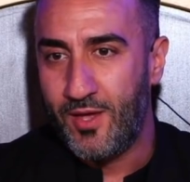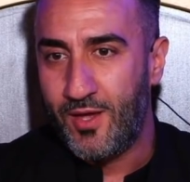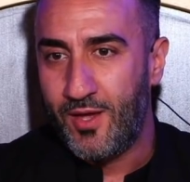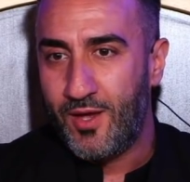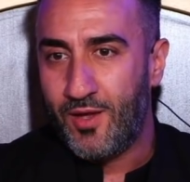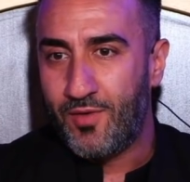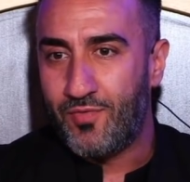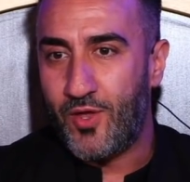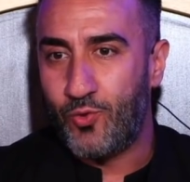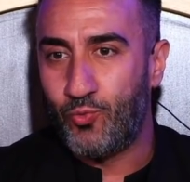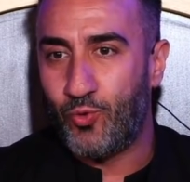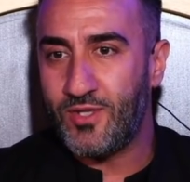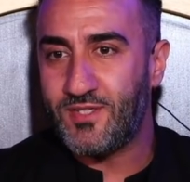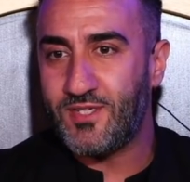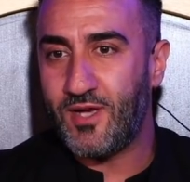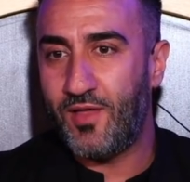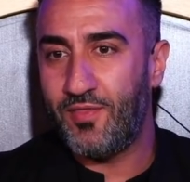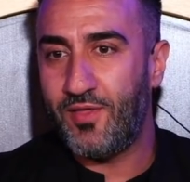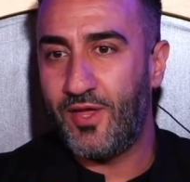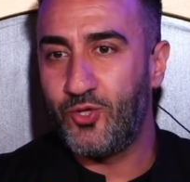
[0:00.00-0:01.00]
then what
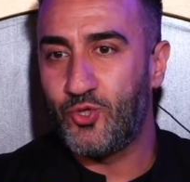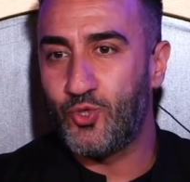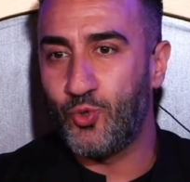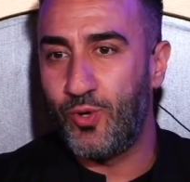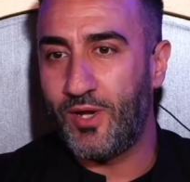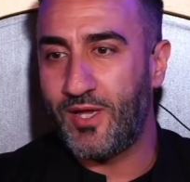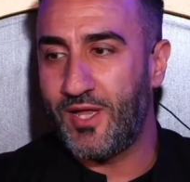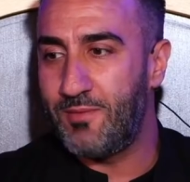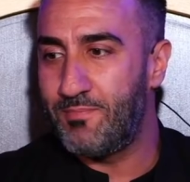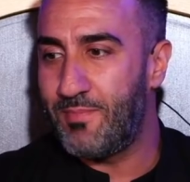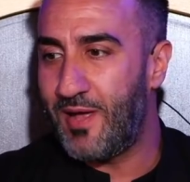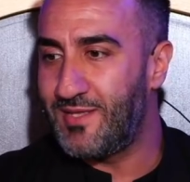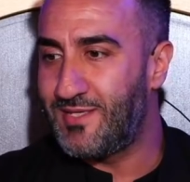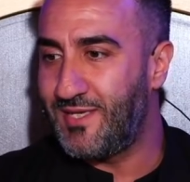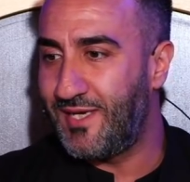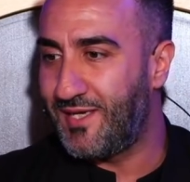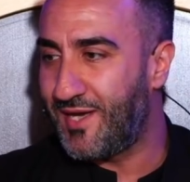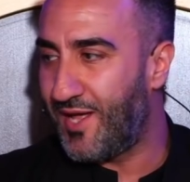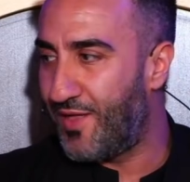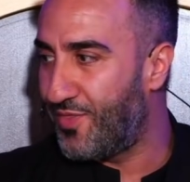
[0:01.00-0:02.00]
are they doing in
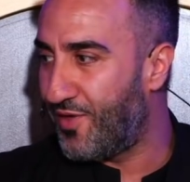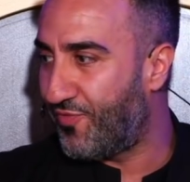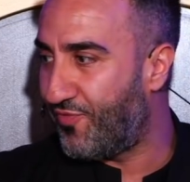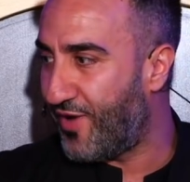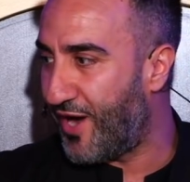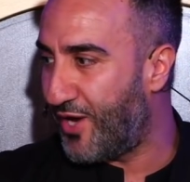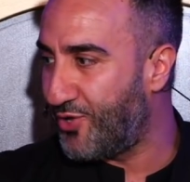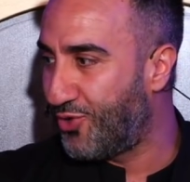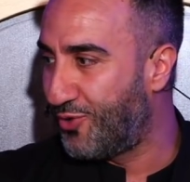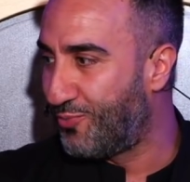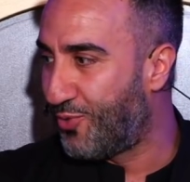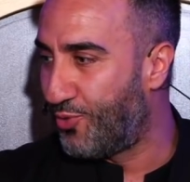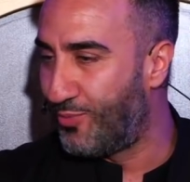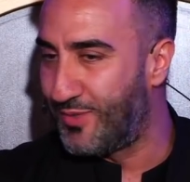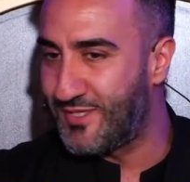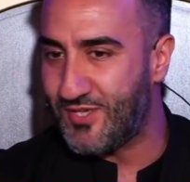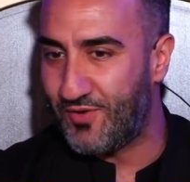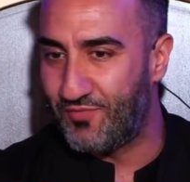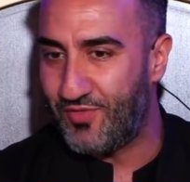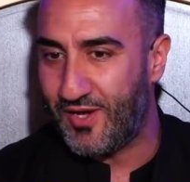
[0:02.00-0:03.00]
Medina in the final
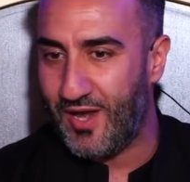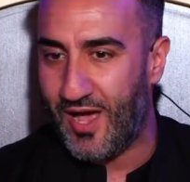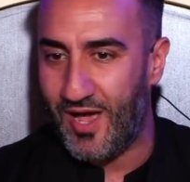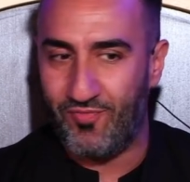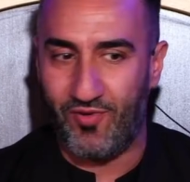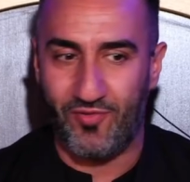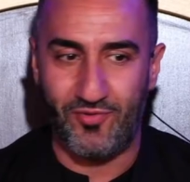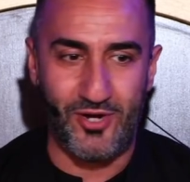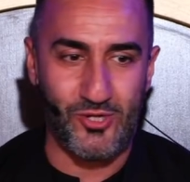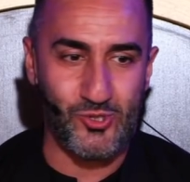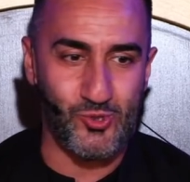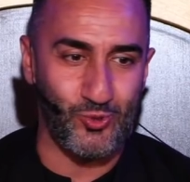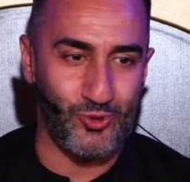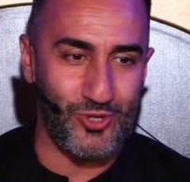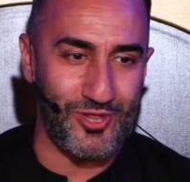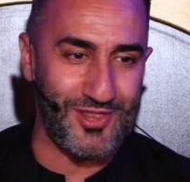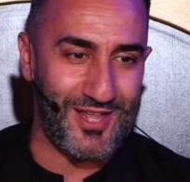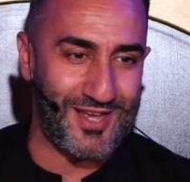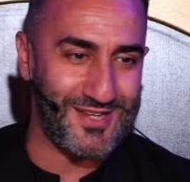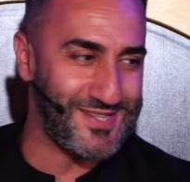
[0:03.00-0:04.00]
moments of the life of
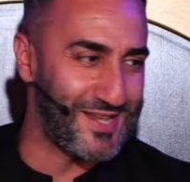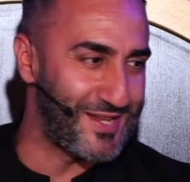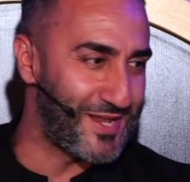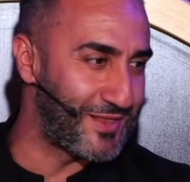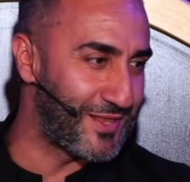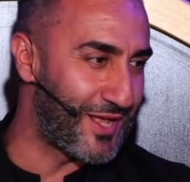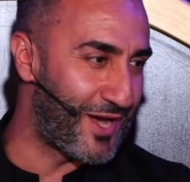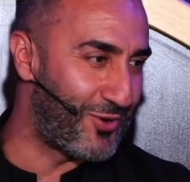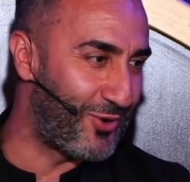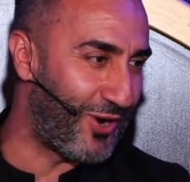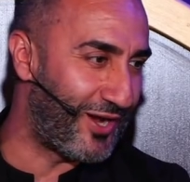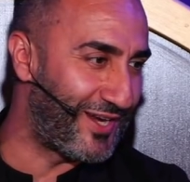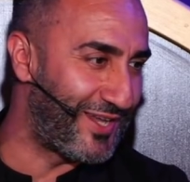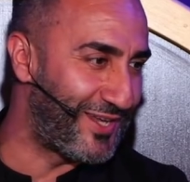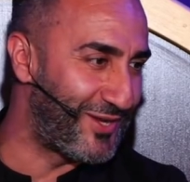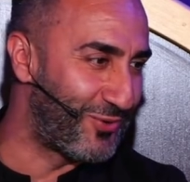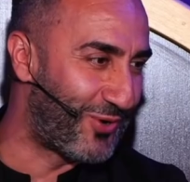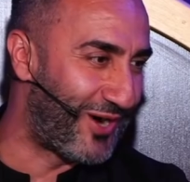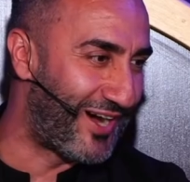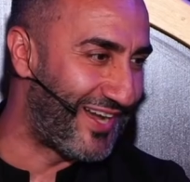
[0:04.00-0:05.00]
Rasulullah sallallahu
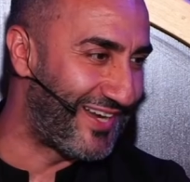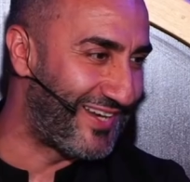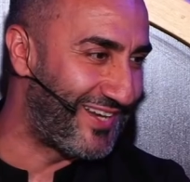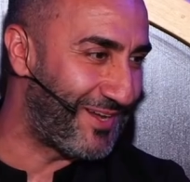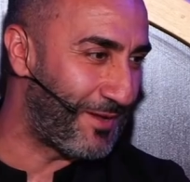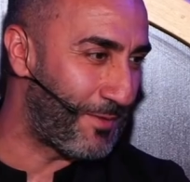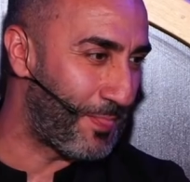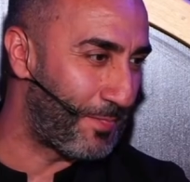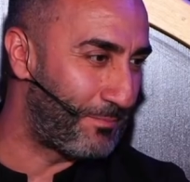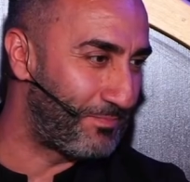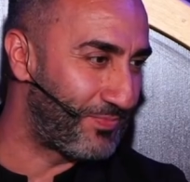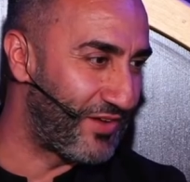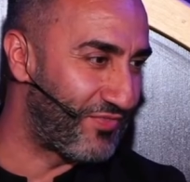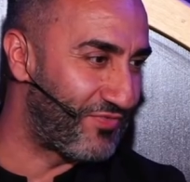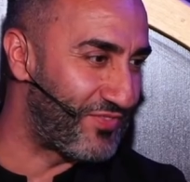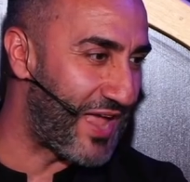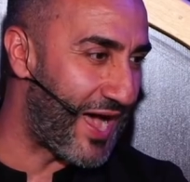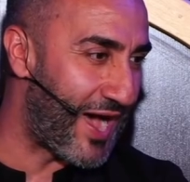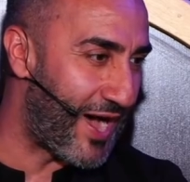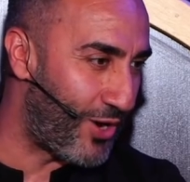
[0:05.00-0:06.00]
alayhi wa alayhi?
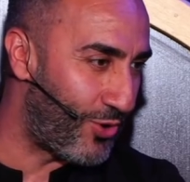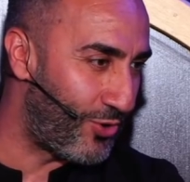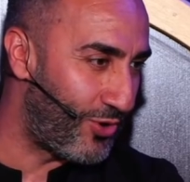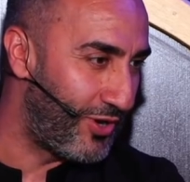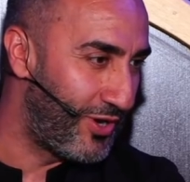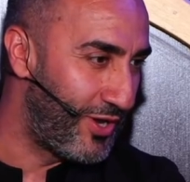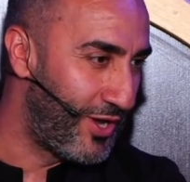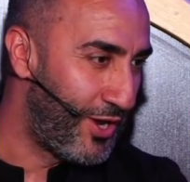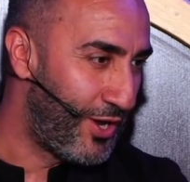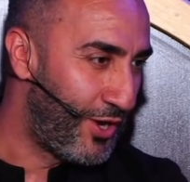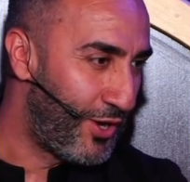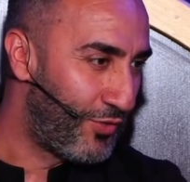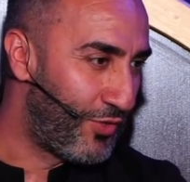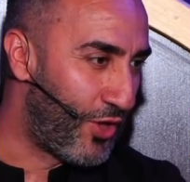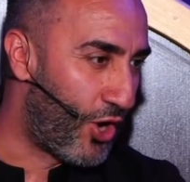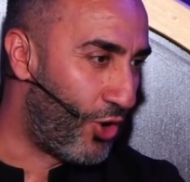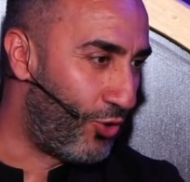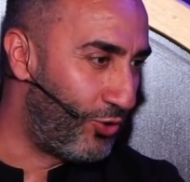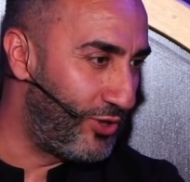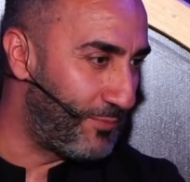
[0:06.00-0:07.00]
If now
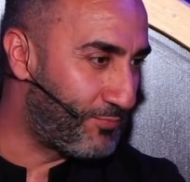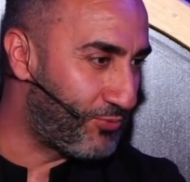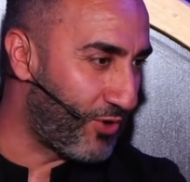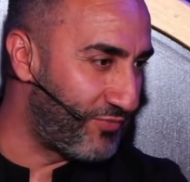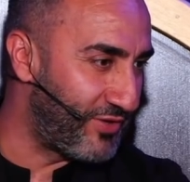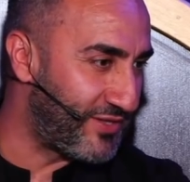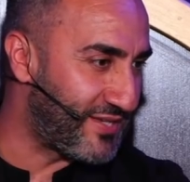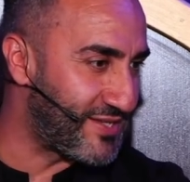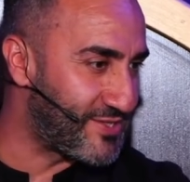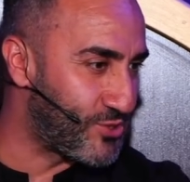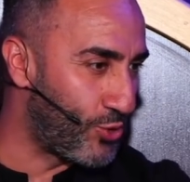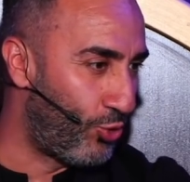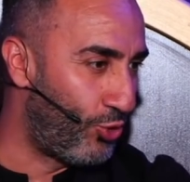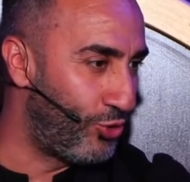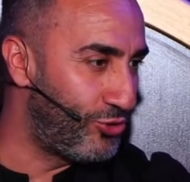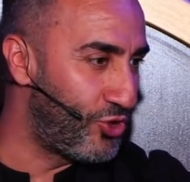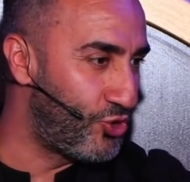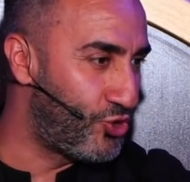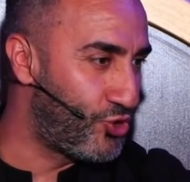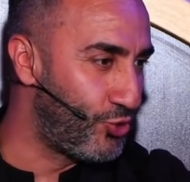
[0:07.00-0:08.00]
the Holy Prophet has
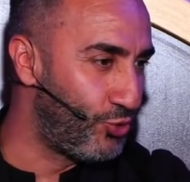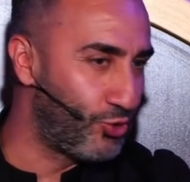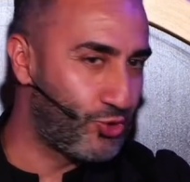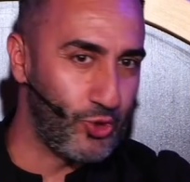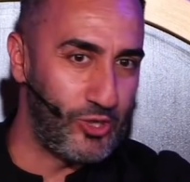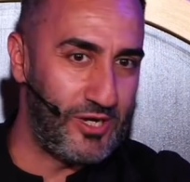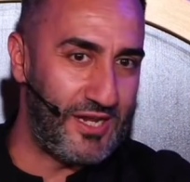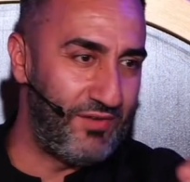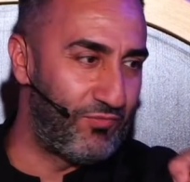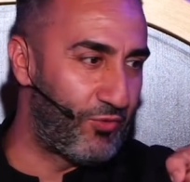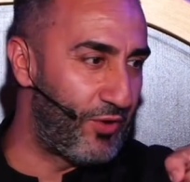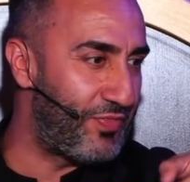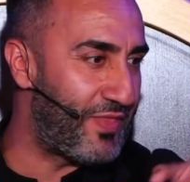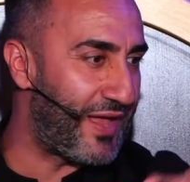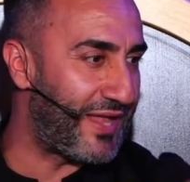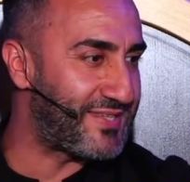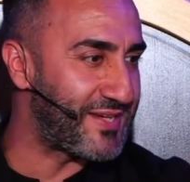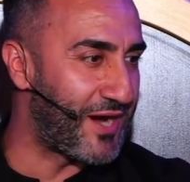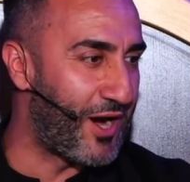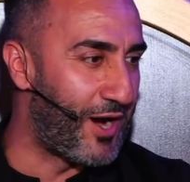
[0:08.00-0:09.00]
ordered you to leave with
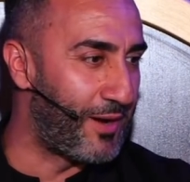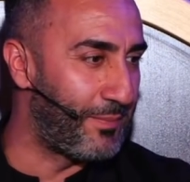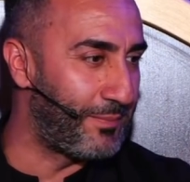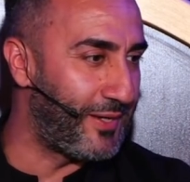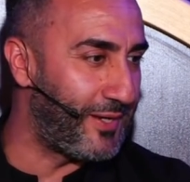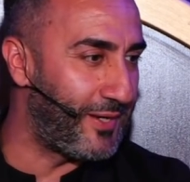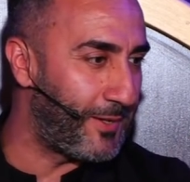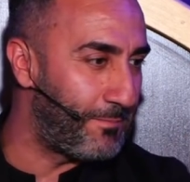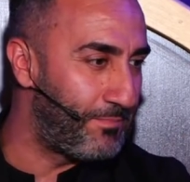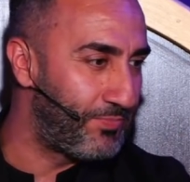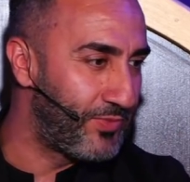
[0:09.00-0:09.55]
that army,